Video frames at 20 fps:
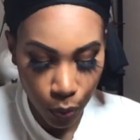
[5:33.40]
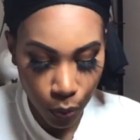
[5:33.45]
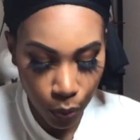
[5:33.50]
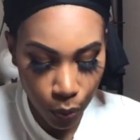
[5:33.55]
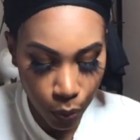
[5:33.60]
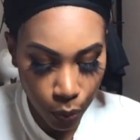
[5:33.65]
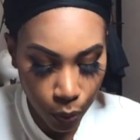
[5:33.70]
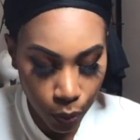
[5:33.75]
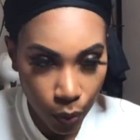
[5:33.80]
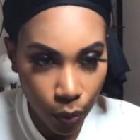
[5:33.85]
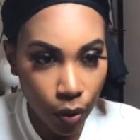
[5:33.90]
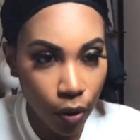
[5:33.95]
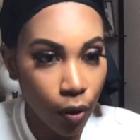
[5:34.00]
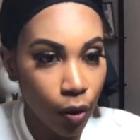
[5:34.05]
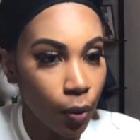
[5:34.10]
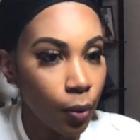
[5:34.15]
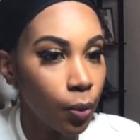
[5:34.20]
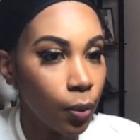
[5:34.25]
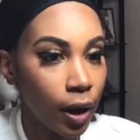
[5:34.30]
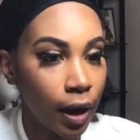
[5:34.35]
y'all out
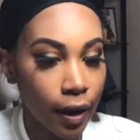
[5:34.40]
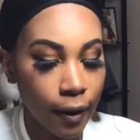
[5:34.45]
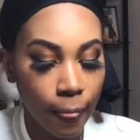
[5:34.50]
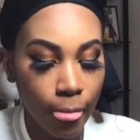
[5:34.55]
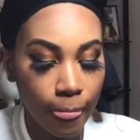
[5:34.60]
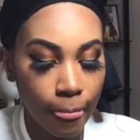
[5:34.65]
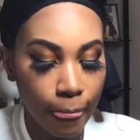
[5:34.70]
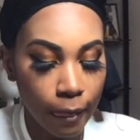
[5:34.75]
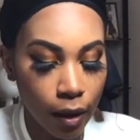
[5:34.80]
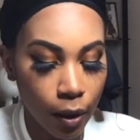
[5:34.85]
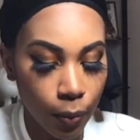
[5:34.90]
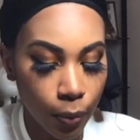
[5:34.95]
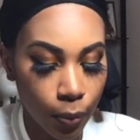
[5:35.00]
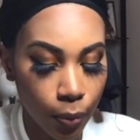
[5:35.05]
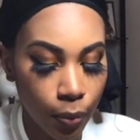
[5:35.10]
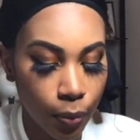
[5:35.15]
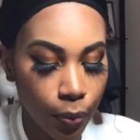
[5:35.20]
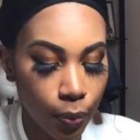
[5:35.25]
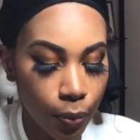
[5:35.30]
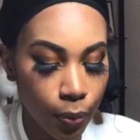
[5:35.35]
here.
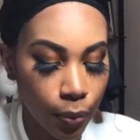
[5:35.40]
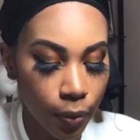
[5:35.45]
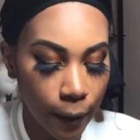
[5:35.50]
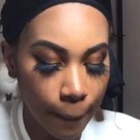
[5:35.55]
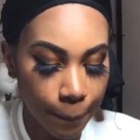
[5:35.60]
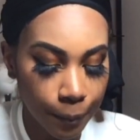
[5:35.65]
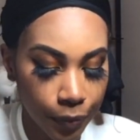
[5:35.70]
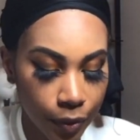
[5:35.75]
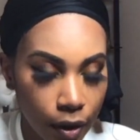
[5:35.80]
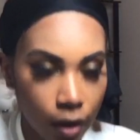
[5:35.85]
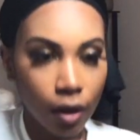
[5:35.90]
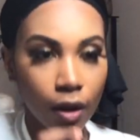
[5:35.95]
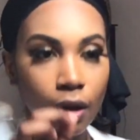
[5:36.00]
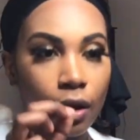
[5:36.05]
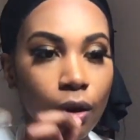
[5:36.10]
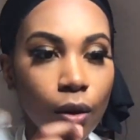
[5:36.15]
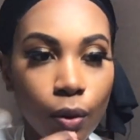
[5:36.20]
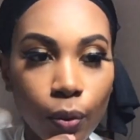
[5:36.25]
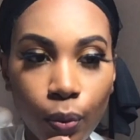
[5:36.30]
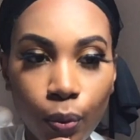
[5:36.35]
All of
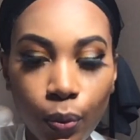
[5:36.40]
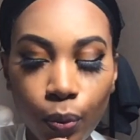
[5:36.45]
my new